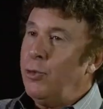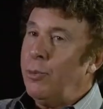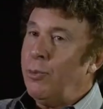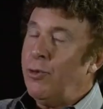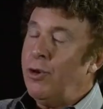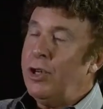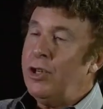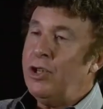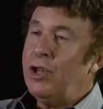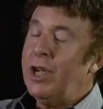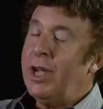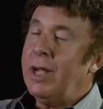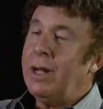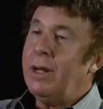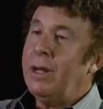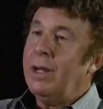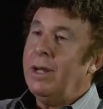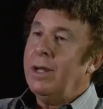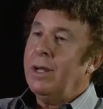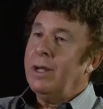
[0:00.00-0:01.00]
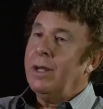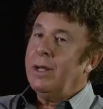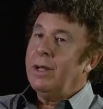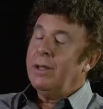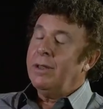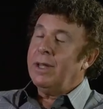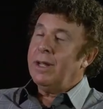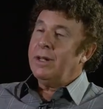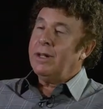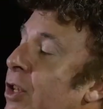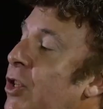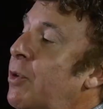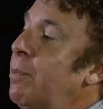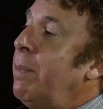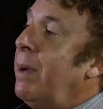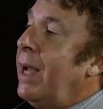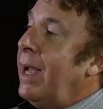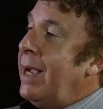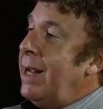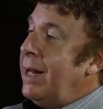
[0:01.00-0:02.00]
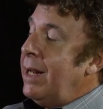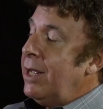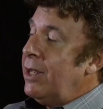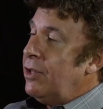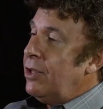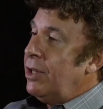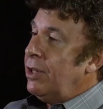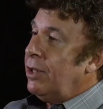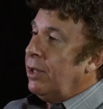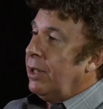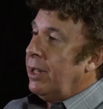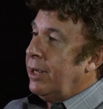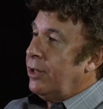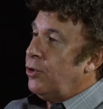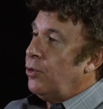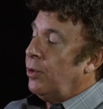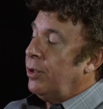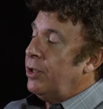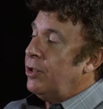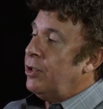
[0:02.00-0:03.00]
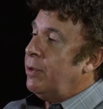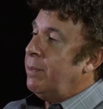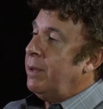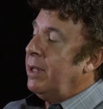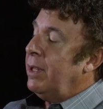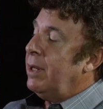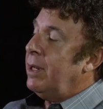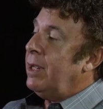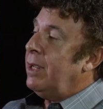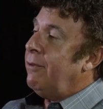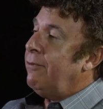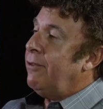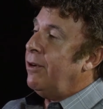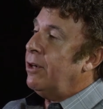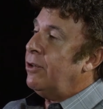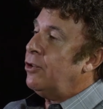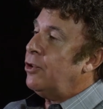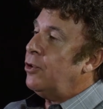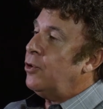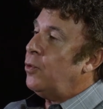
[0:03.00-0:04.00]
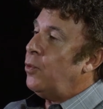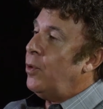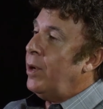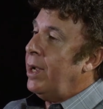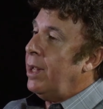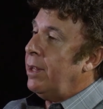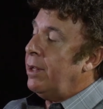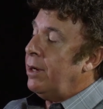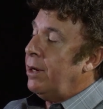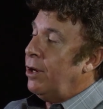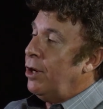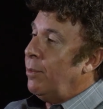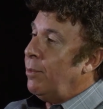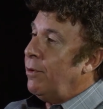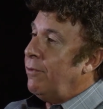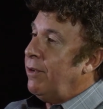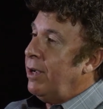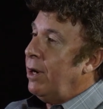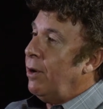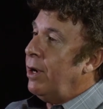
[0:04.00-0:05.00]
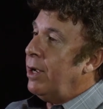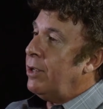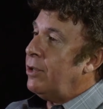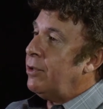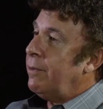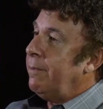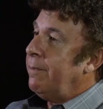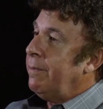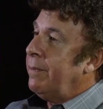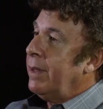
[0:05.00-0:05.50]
to appreciate that despite his intellectual disability, he functions well in a number of areas.